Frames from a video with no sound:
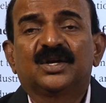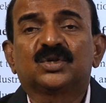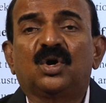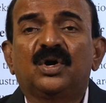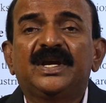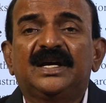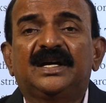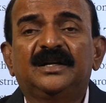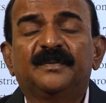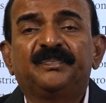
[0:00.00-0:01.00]
So
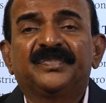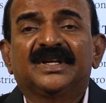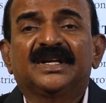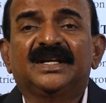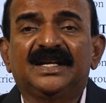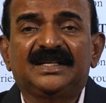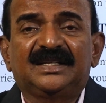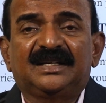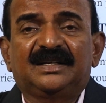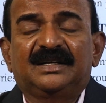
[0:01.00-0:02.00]
here it is
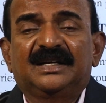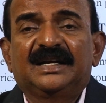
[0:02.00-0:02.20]
a